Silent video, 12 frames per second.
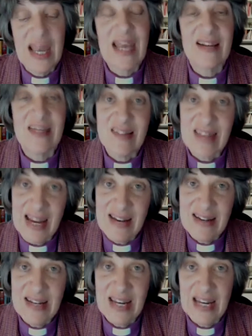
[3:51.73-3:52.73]

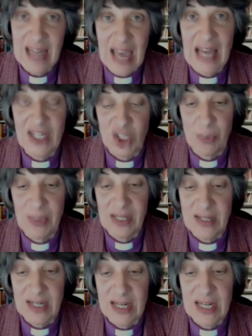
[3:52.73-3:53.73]
Extending
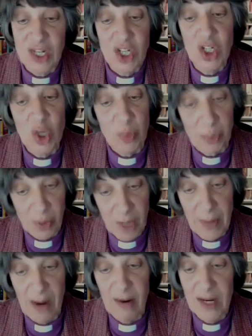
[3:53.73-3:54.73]
eligibility to
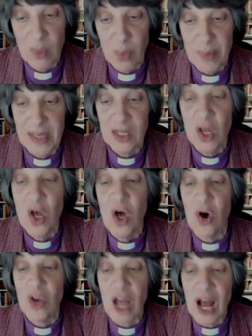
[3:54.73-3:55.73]
primarily women
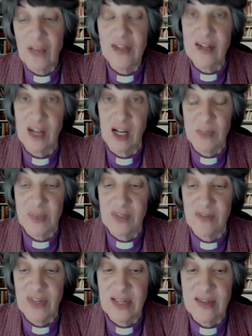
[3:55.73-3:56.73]
on other types
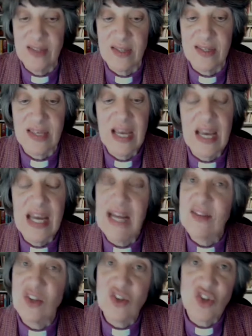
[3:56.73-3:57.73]
of visas
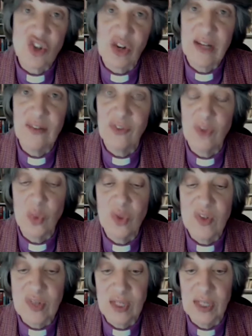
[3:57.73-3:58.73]
is a
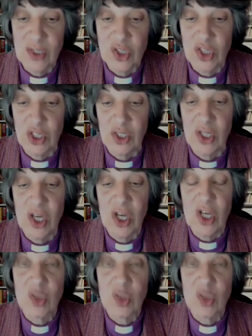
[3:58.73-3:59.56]
straightforward solution